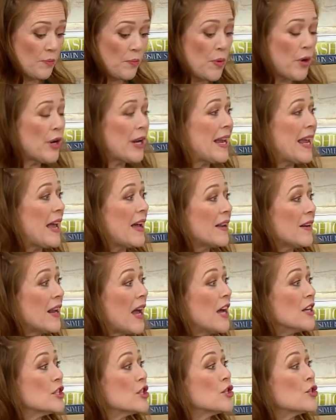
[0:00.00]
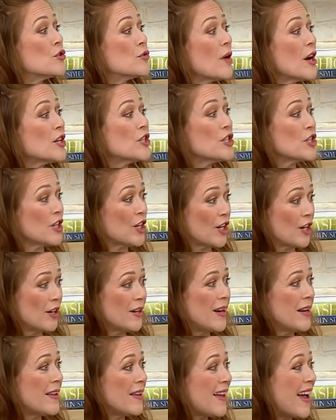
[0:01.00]
putting a structure,
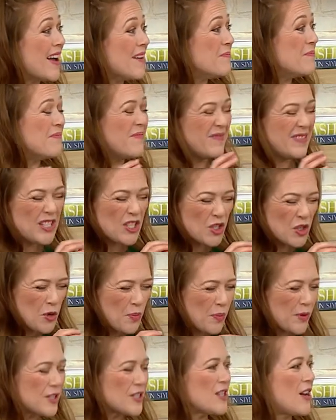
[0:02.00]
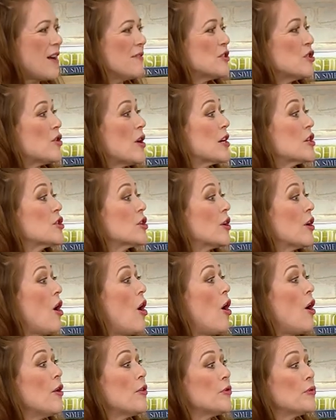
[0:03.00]
a super soft structure
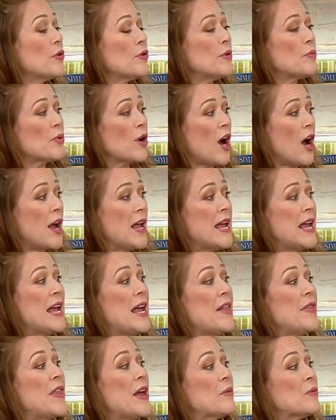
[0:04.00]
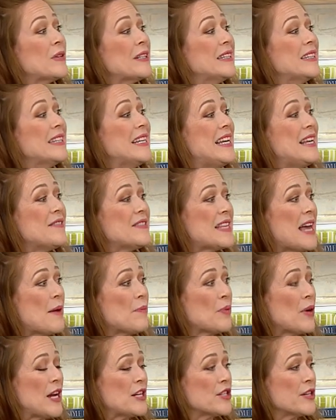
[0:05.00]
all through the bra that relieves that
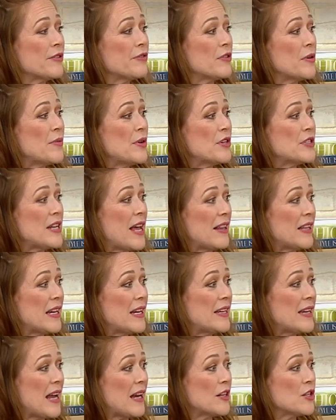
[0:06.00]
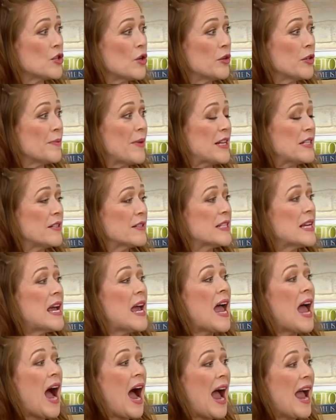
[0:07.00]
pressure from your delicate neck and shoulder muscles.
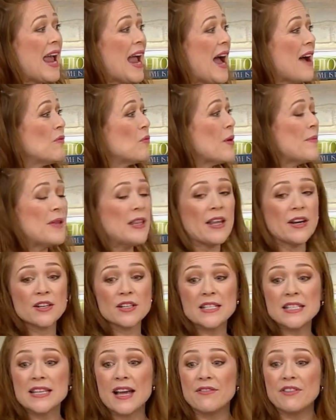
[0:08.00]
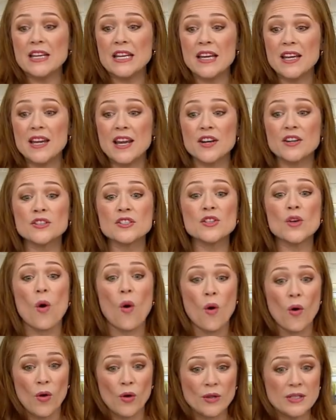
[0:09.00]
I have women that are 70 years
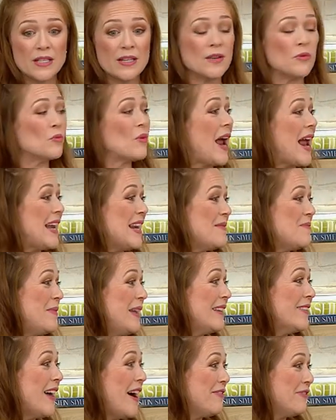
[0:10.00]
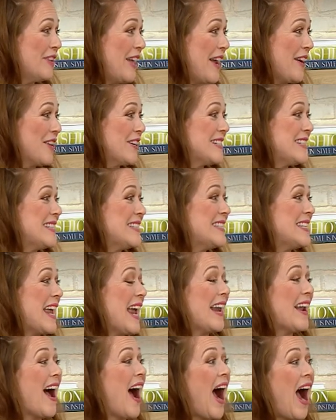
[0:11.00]
old writing me love letters and
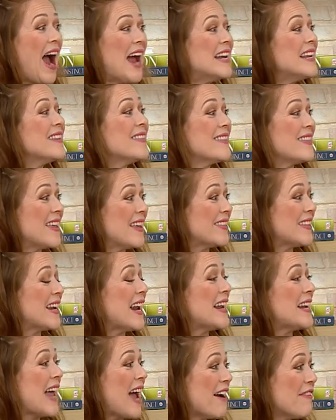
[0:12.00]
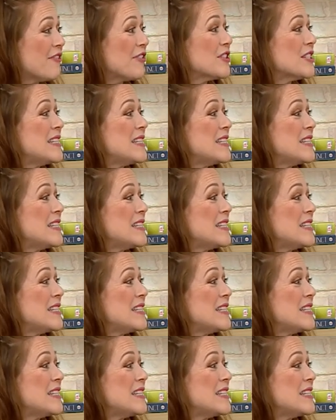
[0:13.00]
saying, I didn't think that I'd ever